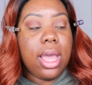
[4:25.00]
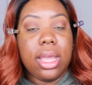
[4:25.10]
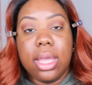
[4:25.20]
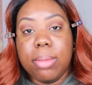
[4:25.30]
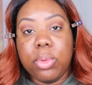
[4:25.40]
I
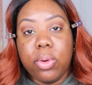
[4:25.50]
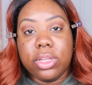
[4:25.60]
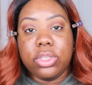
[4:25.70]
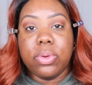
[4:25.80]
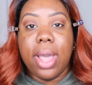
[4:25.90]
am
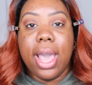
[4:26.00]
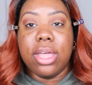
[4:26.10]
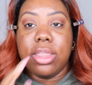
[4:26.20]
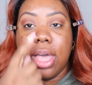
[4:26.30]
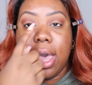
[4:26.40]
going to
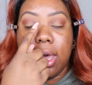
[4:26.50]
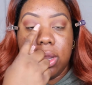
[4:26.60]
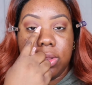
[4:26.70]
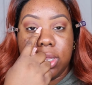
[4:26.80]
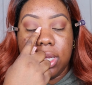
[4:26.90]
add that
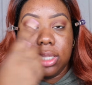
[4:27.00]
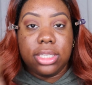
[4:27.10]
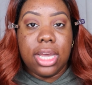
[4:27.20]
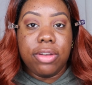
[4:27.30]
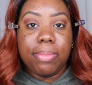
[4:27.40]
on the
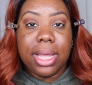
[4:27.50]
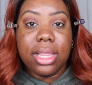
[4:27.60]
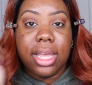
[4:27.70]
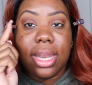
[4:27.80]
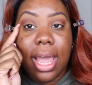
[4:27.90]
inside of my
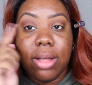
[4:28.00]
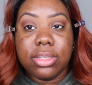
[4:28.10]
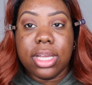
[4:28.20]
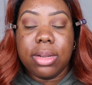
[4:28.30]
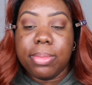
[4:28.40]
lid,
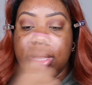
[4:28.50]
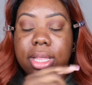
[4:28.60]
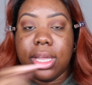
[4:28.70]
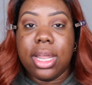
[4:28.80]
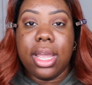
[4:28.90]
outside of my
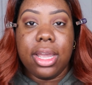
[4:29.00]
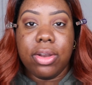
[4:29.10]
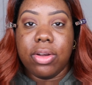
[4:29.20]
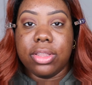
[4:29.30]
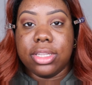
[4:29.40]
lid,
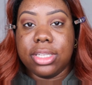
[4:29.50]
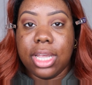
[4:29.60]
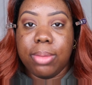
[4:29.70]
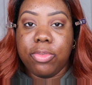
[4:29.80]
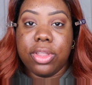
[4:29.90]
and on the
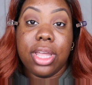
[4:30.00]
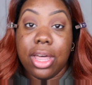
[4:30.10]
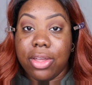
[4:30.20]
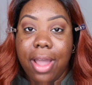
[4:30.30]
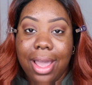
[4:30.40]
same for the
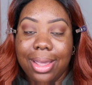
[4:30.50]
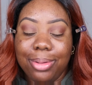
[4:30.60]
other eye.